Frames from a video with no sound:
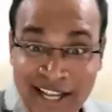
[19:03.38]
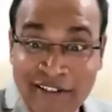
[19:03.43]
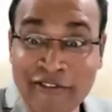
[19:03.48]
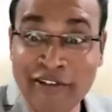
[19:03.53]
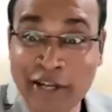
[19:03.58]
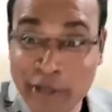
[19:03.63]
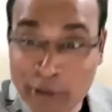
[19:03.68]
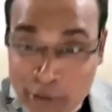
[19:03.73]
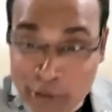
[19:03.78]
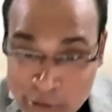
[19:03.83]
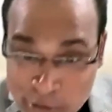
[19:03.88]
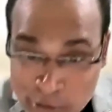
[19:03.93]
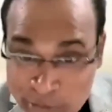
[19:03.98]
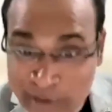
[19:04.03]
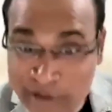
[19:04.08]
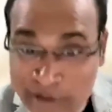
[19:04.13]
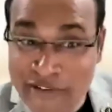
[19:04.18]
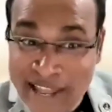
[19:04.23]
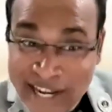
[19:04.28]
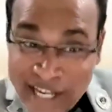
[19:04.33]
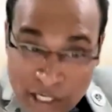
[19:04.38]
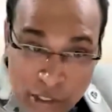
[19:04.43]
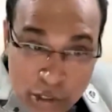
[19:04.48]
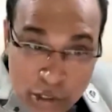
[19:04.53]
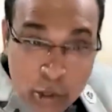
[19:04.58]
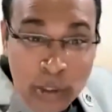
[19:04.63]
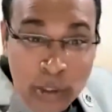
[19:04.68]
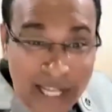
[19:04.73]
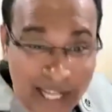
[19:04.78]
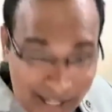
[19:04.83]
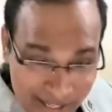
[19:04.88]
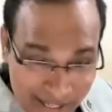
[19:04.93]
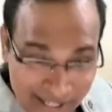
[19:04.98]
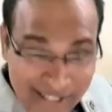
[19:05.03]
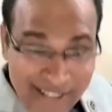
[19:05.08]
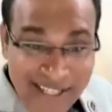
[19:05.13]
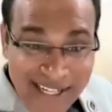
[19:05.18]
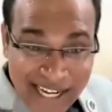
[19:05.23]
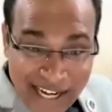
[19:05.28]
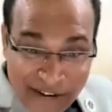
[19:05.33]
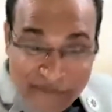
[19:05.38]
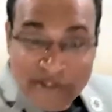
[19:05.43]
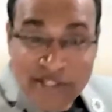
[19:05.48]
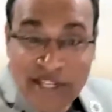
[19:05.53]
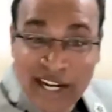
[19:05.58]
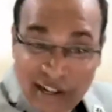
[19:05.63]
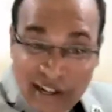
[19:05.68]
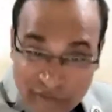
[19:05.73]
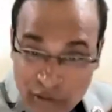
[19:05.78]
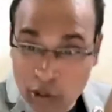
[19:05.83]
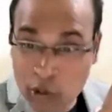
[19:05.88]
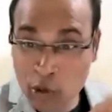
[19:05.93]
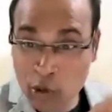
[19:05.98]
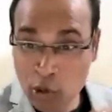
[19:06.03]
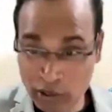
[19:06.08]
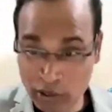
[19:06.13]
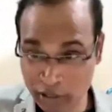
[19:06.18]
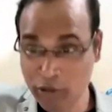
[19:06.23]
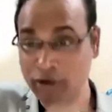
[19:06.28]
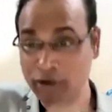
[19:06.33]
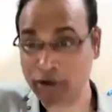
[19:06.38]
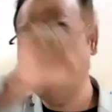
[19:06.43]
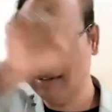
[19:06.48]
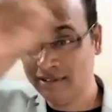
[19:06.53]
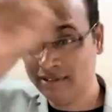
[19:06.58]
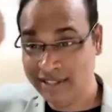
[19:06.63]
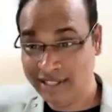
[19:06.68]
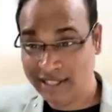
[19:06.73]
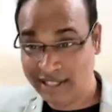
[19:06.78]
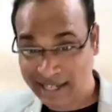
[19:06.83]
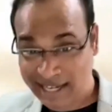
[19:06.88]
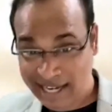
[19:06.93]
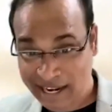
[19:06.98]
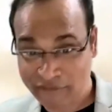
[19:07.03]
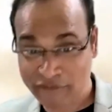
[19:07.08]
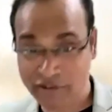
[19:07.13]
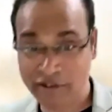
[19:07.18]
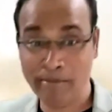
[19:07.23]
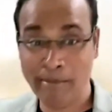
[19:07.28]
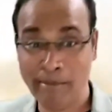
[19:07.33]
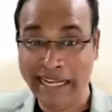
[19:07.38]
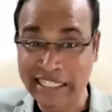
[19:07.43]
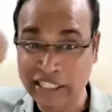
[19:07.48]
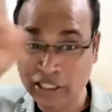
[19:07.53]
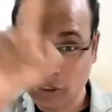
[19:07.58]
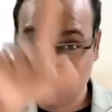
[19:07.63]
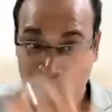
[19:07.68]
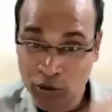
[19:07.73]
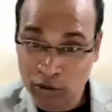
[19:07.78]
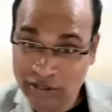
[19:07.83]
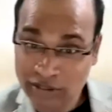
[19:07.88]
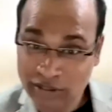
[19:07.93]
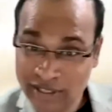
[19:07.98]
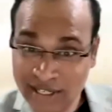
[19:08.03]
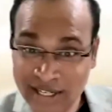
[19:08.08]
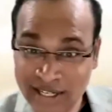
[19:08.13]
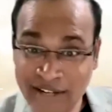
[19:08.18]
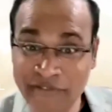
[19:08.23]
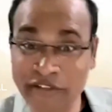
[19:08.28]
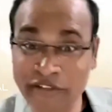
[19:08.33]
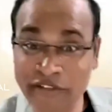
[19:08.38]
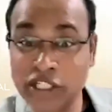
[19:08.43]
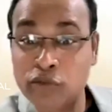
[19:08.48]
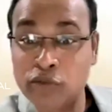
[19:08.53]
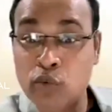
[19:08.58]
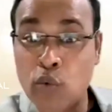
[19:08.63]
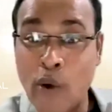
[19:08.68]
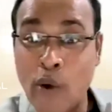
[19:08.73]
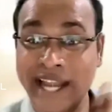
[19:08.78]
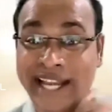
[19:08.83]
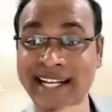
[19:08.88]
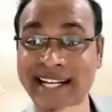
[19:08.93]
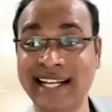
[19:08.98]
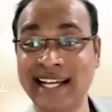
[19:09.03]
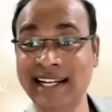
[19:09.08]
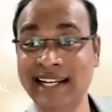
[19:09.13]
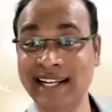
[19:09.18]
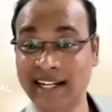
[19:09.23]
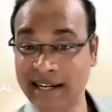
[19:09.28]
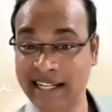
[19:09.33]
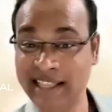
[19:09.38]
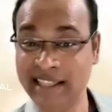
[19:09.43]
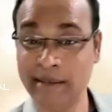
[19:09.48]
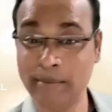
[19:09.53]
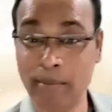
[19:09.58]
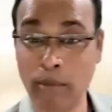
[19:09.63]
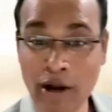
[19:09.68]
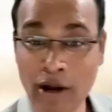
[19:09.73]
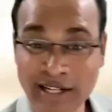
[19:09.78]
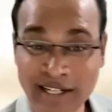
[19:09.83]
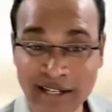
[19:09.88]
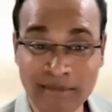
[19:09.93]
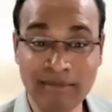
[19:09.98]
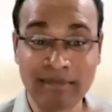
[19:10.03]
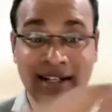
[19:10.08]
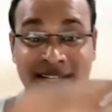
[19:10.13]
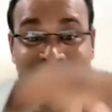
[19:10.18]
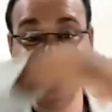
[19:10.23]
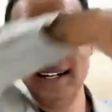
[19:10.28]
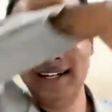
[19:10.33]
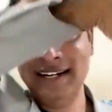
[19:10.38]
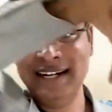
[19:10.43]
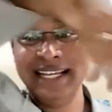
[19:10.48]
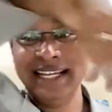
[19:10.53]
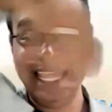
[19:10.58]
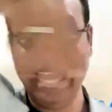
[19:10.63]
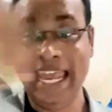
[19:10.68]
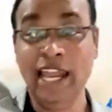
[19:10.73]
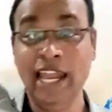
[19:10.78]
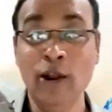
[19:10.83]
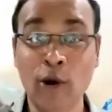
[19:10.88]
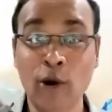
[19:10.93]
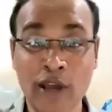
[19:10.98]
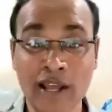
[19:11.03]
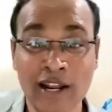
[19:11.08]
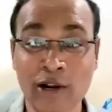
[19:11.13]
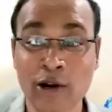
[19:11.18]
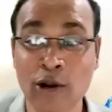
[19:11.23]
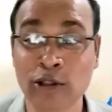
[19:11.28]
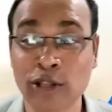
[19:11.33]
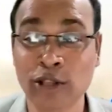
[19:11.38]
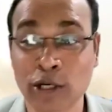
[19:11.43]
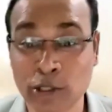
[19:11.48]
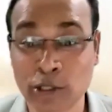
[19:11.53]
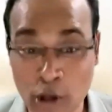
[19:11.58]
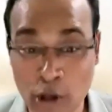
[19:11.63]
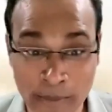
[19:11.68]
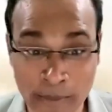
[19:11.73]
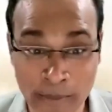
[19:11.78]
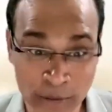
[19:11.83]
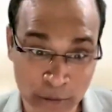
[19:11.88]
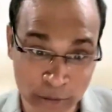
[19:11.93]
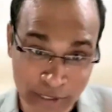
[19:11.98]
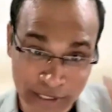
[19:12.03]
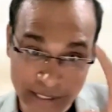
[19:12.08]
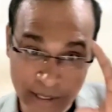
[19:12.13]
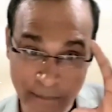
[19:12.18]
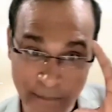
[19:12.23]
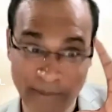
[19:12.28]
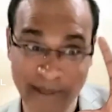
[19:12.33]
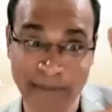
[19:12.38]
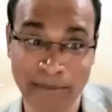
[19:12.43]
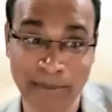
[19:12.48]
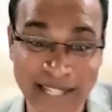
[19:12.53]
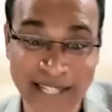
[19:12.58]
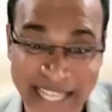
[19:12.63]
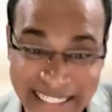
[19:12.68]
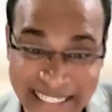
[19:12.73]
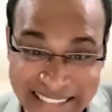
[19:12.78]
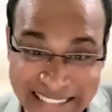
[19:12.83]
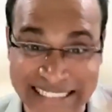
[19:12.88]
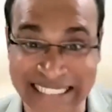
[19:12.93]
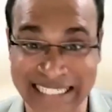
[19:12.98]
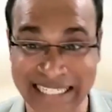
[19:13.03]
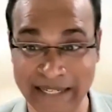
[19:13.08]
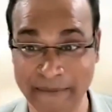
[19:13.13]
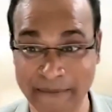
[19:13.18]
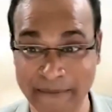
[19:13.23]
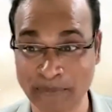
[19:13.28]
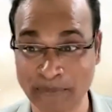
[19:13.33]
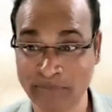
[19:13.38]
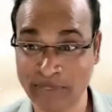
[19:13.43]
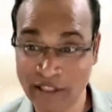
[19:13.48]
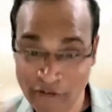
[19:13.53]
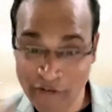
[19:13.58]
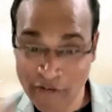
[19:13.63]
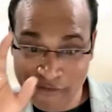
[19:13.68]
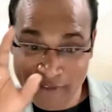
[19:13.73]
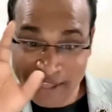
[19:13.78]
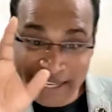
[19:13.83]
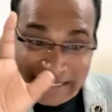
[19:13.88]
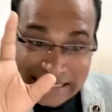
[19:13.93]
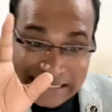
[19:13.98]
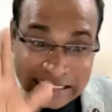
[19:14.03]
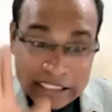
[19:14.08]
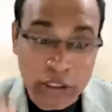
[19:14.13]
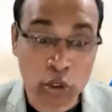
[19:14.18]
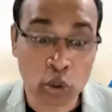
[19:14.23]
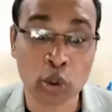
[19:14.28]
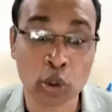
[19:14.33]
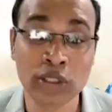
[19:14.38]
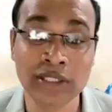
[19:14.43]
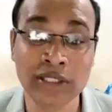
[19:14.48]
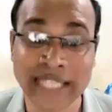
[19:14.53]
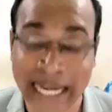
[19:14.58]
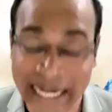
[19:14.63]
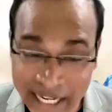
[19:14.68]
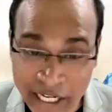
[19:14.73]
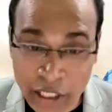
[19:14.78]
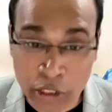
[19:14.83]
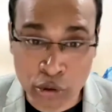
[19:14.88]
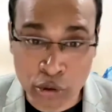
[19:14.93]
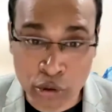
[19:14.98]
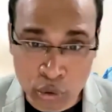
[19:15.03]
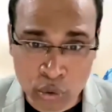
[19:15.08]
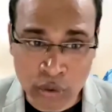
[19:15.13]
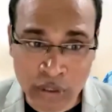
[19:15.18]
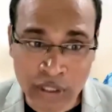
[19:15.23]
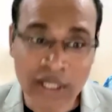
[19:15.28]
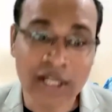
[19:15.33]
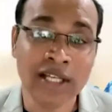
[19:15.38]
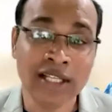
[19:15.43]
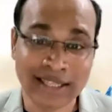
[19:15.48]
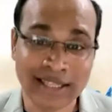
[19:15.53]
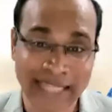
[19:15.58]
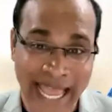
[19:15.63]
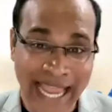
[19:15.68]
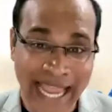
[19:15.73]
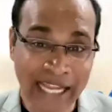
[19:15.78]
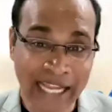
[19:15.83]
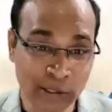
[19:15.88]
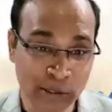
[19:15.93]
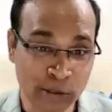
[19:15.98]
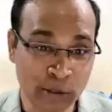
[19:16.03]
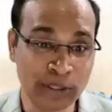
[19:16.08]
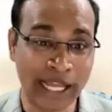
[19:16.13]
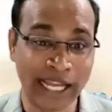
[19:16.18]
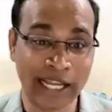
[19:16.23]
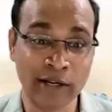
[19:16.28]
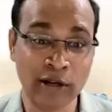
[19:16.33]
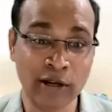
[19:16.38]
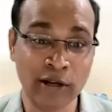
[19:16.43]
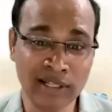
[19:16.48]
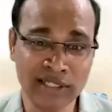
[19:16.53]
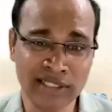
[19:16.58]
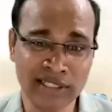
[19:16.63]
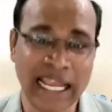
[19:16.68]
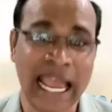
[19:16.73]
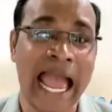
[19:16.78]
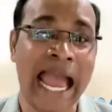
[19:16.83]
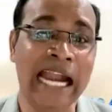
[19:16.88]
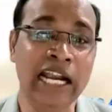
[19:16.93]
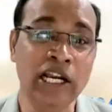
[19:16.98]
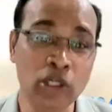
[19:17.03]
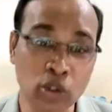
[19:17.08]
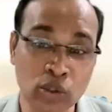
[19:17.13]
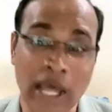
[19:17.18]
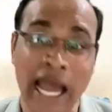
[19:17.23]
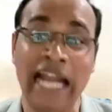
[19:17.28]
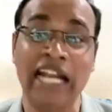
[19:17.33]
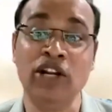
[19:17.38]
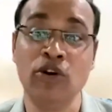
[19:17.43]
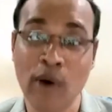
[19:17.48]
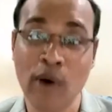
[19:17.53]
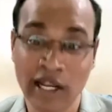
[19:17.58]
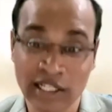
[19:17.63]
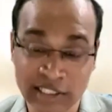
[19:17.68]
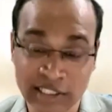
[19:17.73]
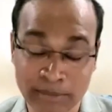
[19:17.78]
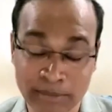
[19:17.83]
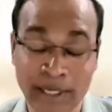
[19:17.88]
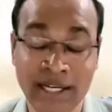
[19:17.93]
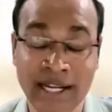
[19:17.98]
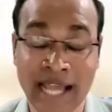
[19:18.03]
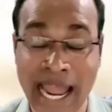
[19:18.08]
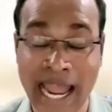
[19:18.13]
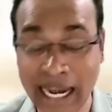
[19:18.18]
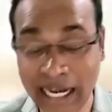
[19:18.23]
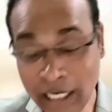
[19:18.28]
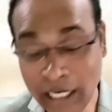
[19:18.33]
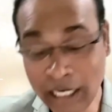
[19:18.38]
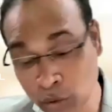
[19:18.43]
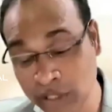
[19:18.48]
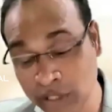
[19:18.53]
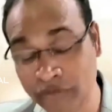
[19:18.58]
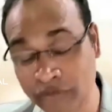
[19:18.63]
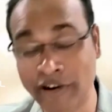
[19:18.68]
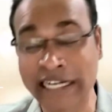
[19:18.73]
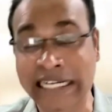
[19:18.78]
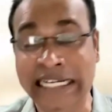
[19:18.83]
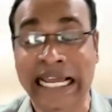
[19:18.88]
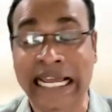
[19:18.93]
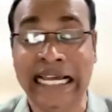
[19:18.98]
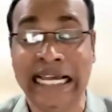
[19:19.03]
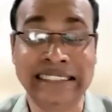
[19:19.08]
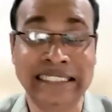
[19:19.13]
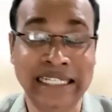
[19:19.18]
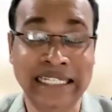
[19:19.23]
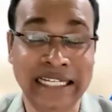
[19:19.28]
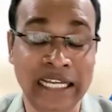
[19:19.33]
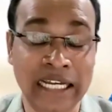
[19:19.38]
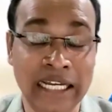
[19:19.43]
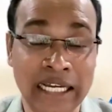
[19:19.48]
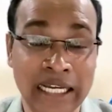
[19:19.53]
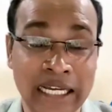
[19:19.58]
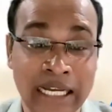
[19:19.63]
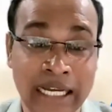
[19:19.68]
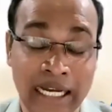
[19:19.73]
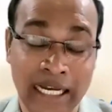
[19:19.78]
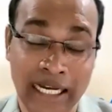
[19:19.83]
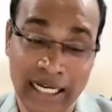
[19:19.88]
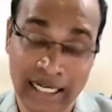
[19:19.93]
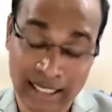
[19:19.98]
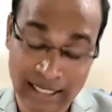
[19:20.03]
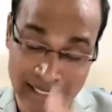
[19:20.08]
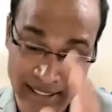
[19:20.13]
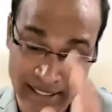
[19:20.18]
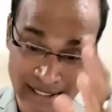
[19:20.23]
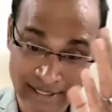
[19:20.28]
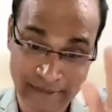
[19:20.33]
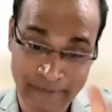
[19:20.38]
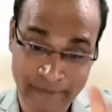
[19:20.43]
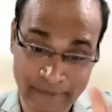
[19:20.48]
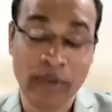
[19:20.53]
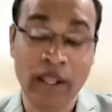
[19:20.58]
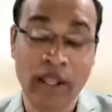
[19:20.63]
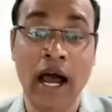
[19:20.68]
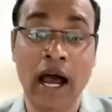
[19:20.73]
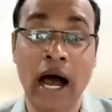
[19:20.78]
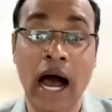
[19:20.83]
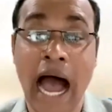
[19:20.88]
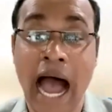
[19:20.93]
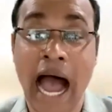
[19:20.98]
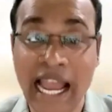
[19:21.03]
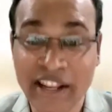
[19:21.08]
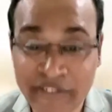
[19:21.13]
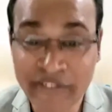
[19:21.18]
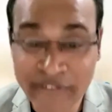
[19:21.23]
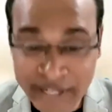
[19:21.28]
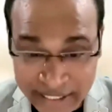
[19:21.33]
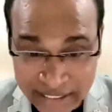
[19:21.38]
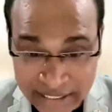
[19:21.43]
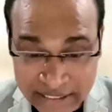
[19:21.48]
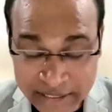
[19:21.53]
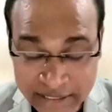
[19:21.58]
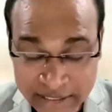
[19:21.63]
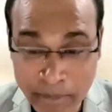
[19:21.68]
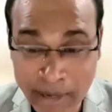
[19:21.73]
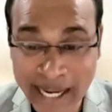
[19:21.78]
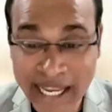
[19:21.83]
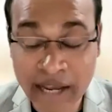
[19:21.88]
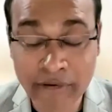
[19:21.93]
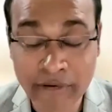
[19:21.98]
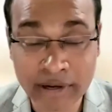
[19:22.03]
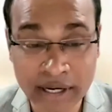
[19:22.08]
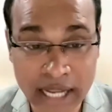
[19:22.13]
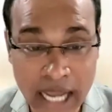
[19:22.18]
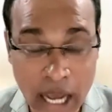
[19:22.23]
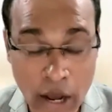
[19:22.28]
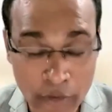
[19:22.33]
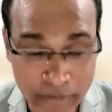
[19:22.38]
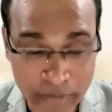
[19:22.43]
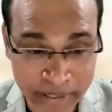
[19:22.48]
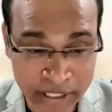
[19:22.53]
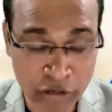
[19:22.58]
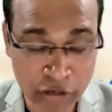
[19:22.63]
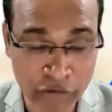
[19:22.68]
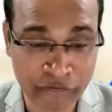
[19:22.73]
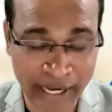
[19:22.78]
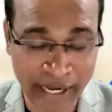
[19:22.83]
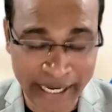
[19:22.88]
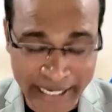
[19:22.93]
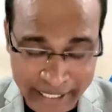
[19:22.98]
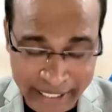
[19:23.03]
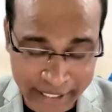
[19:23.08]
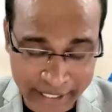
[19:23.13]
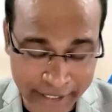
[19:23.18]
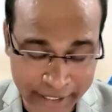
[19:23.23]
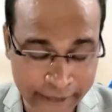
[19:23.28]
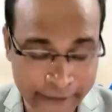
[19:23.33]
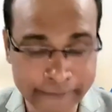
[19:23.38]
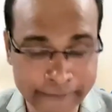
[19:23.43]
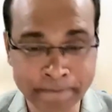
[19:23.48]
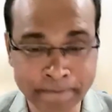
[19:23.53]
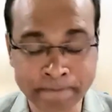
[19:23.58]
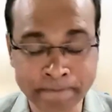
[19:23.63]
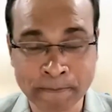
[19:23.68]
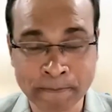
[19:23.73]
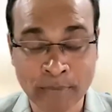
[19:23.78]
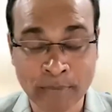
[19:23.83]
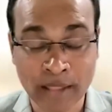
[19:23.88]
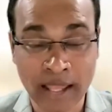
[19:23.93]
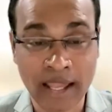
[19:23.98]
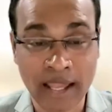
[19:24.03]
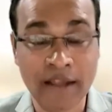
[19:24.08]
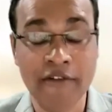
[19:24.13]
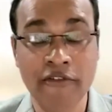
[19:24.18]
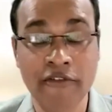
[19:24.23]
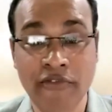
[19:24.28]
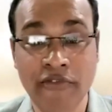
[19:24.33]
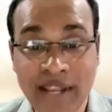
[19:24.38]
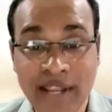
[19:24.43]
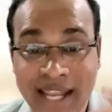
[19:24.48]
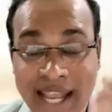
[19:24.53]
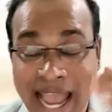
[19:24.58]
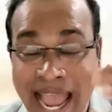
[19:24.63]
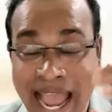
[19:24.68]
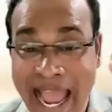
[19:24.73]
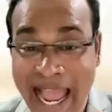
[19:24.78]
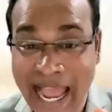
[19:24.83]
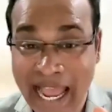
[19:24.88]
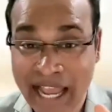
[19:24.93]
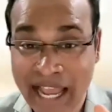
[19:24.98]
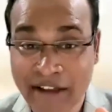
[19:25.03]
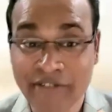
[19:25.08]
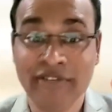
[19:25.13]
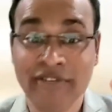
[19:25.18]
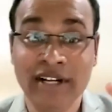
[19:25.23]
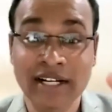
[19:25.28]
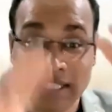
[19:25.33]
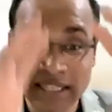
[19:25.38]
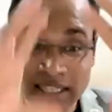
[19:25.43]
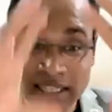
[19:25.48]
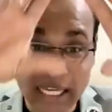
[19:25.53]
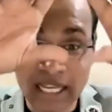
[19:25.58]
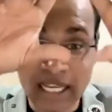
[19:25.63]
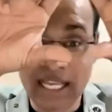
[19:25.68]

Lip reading: It used to be very chota in the left side of the road, you know, the left milestone, which is white color in the bottom, yellow color on the top, so that the people can see where this road is heading to. Thanks to technology and to the advancement and to the fantastic highways by our government of India, we have the